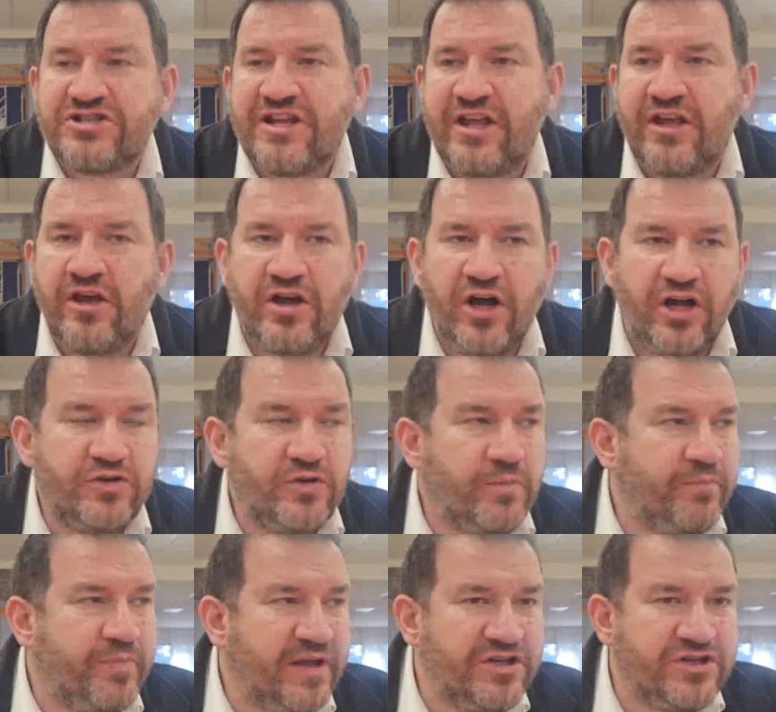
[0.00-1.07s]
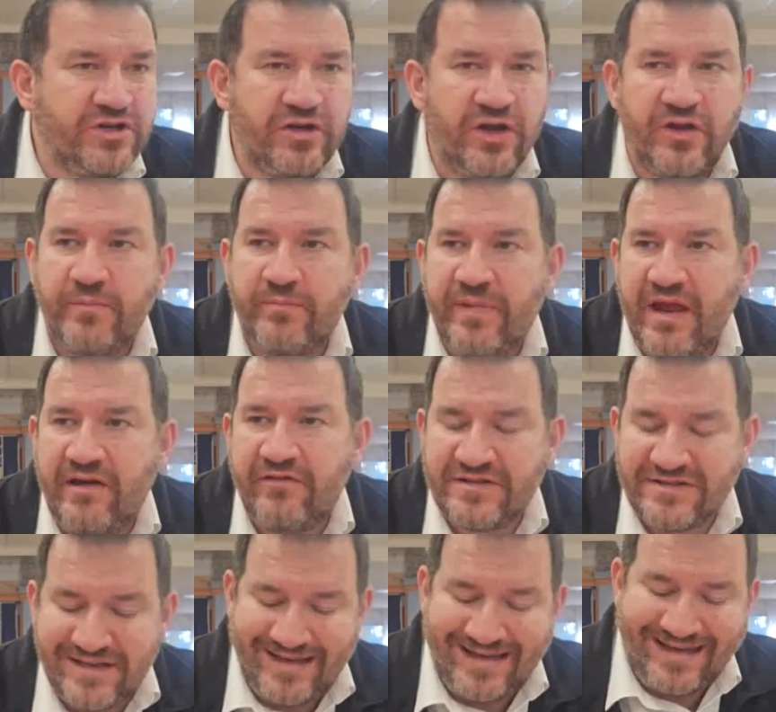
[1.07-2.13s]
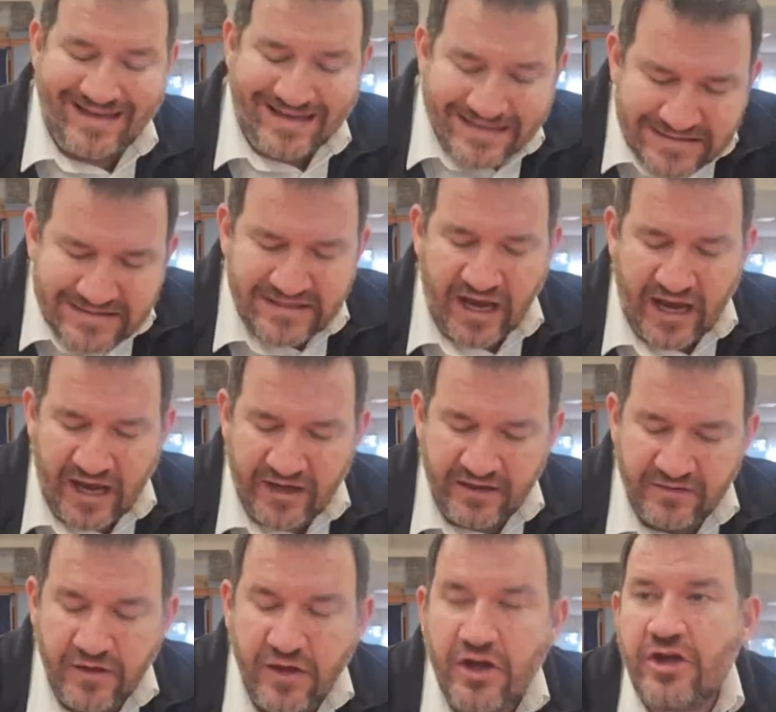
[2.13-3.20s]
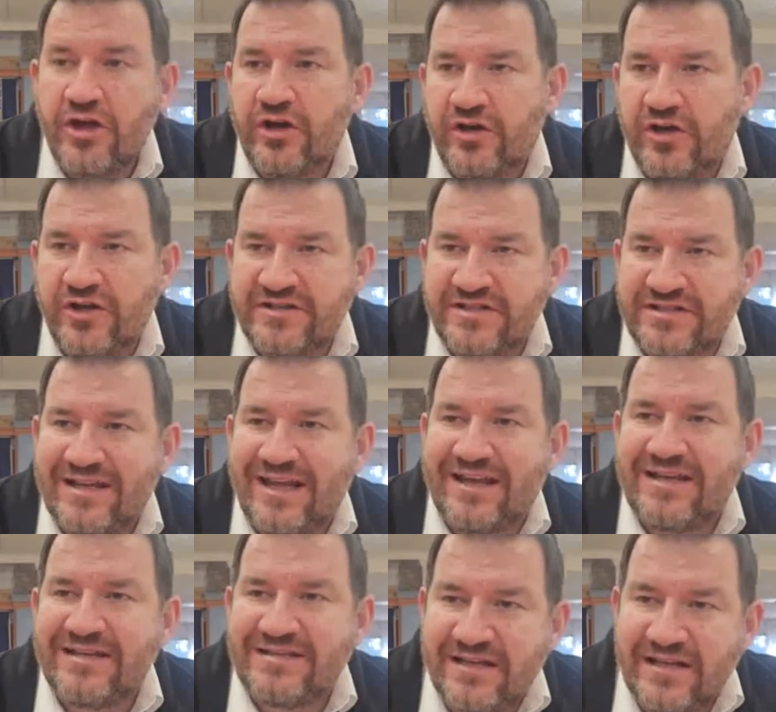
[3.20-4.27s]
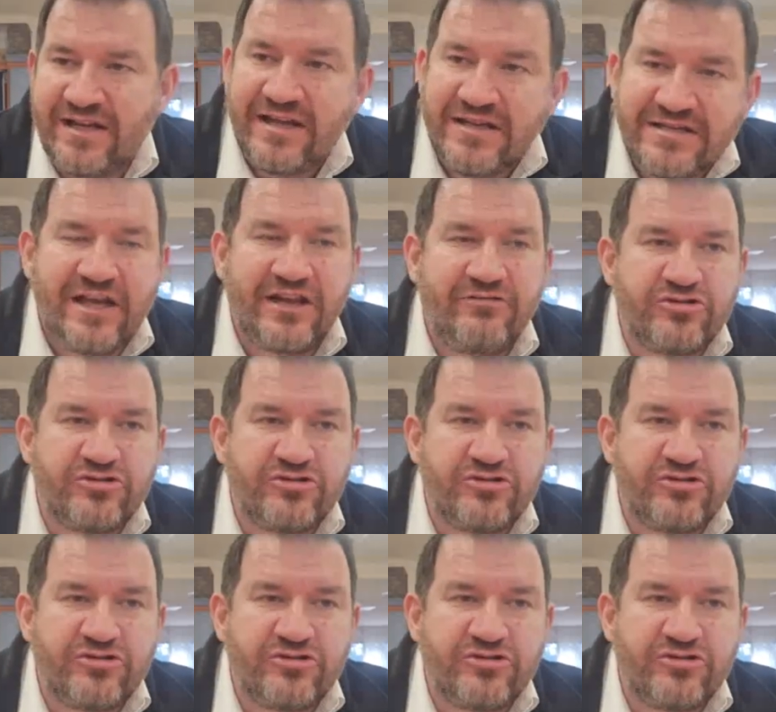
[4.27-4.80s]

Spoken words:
like you can't do pigeon on the Paris inside, because it's like considered inside